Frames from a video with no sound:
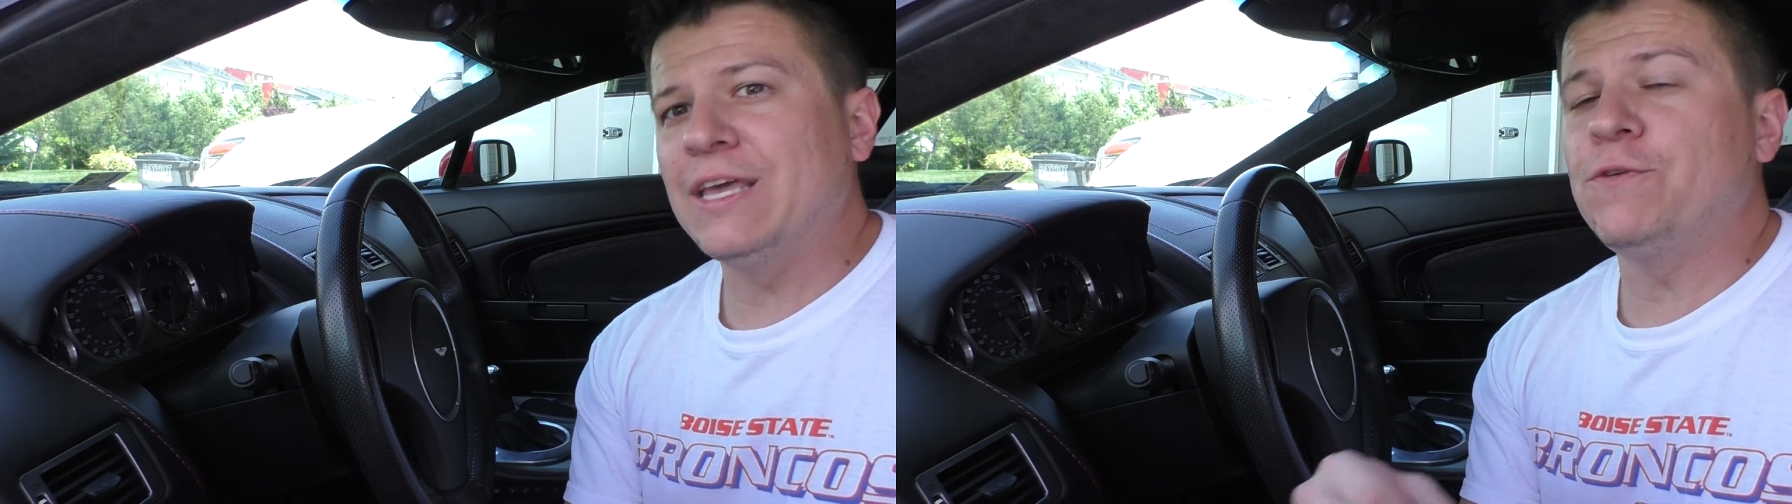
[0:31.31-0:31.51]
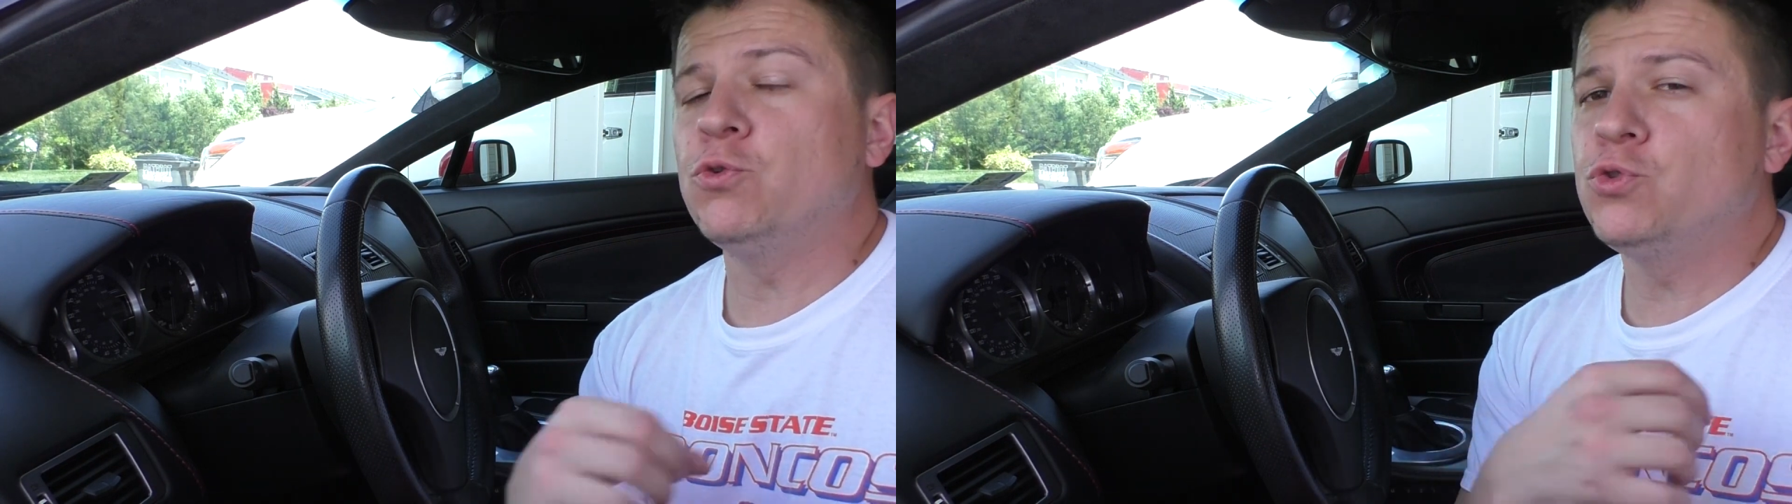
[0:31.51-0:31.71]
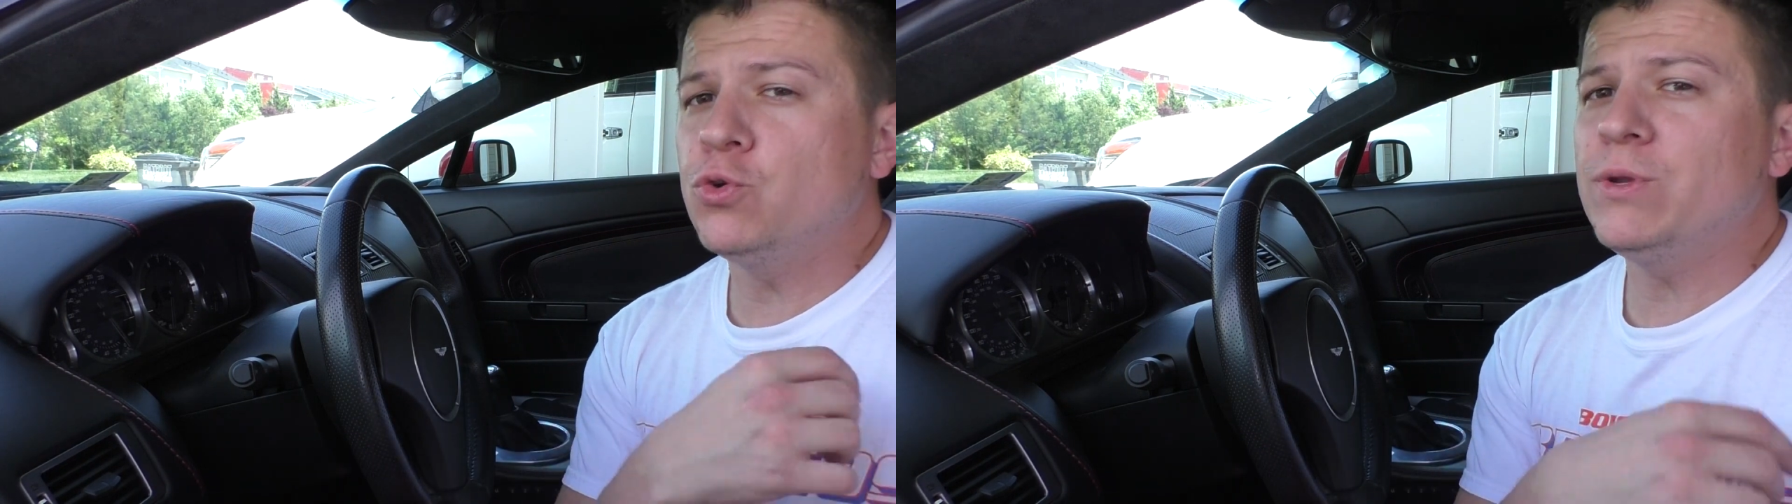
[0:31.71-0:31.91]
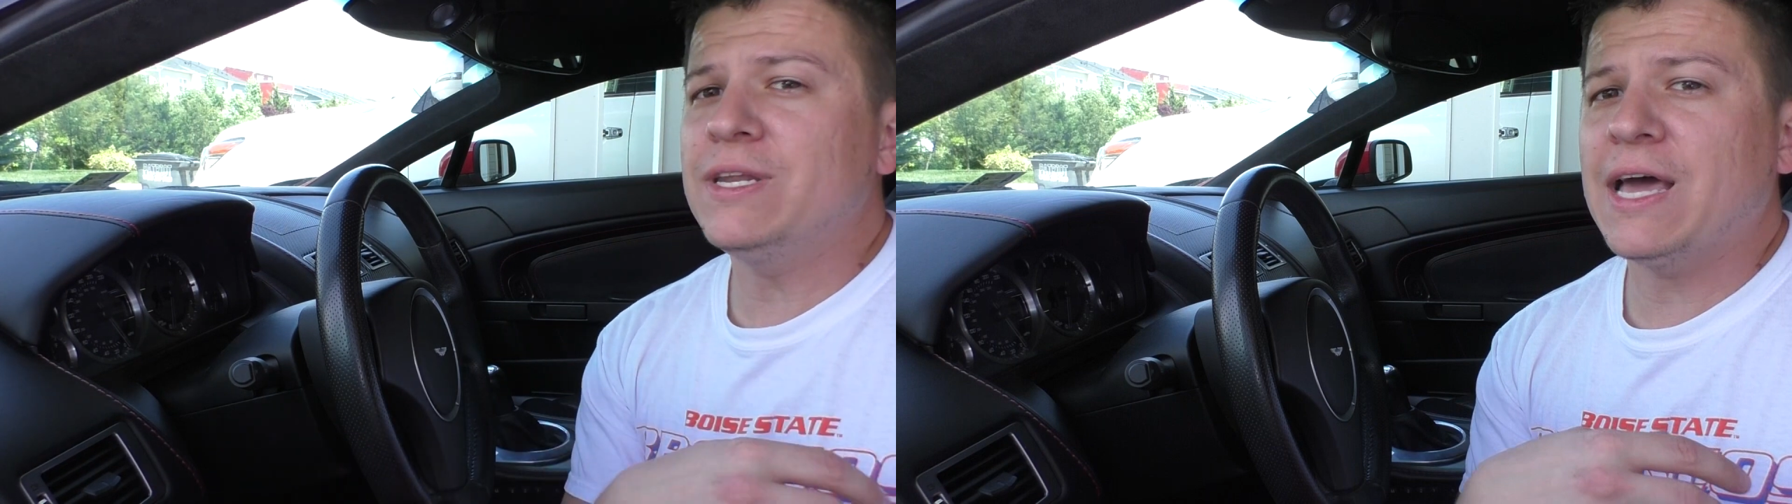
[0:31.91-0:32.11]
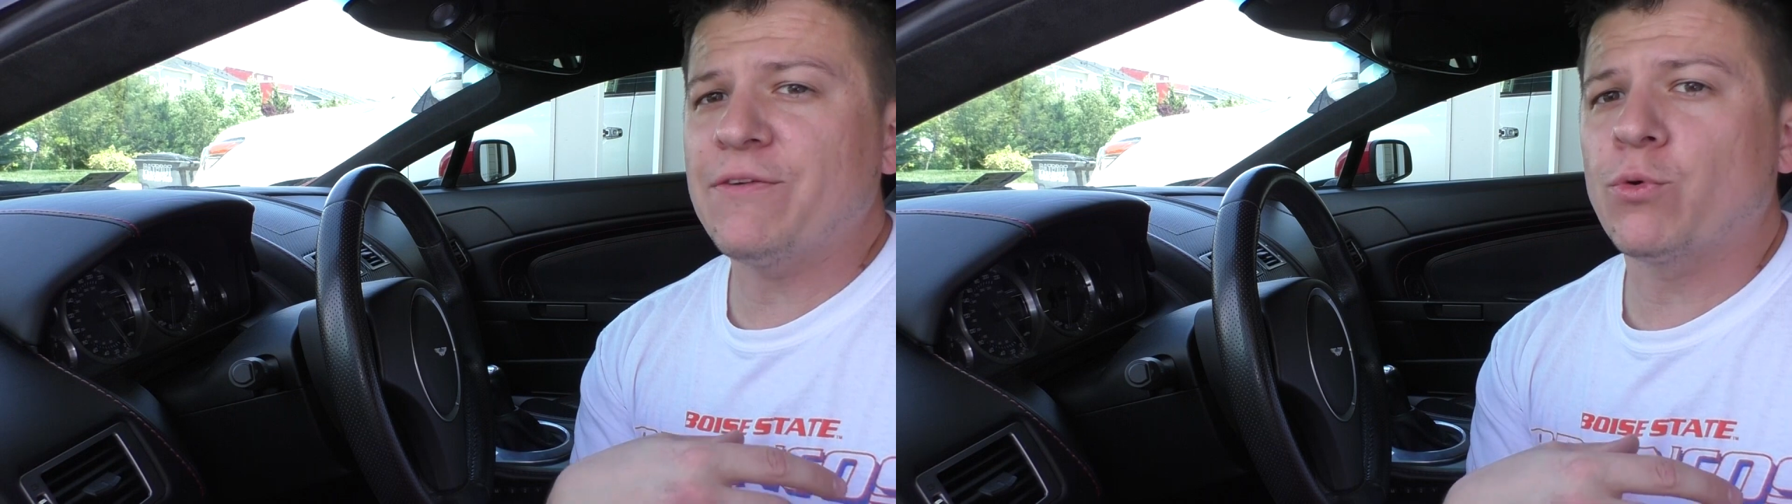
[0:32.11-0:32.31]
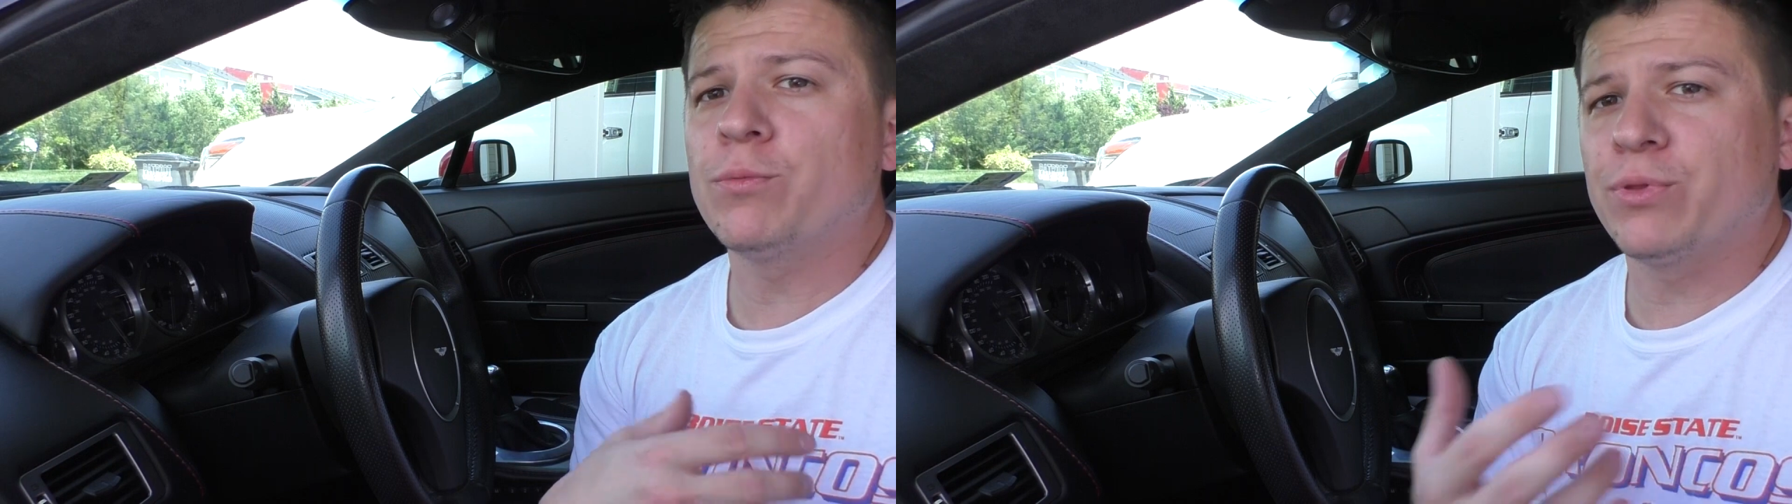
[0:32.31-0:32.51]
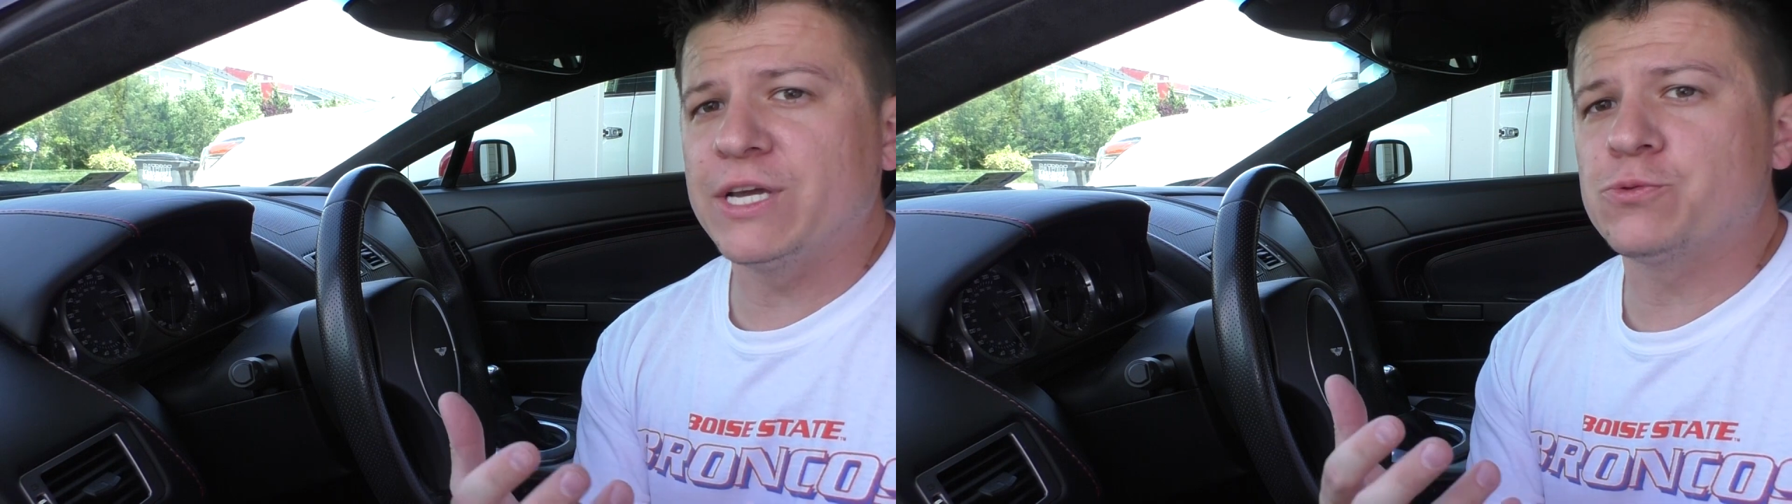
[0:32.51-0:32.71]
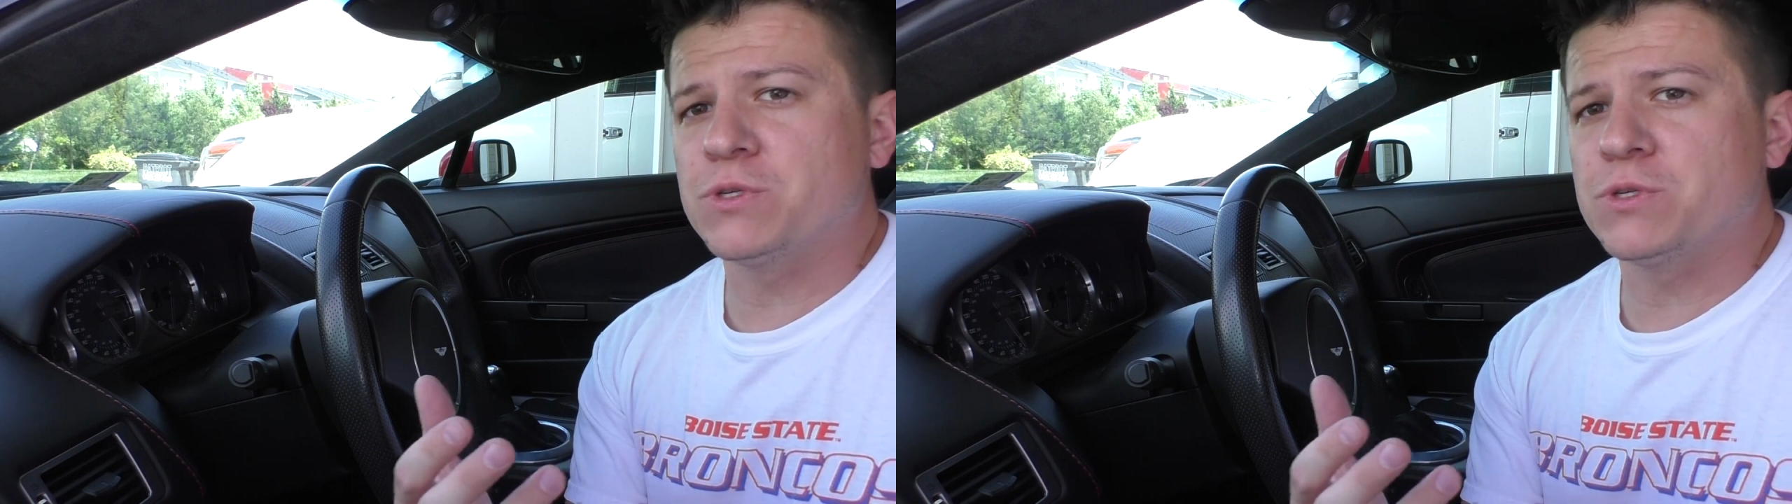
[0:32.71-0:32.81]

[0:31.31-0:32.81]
If you do need to have it replaced,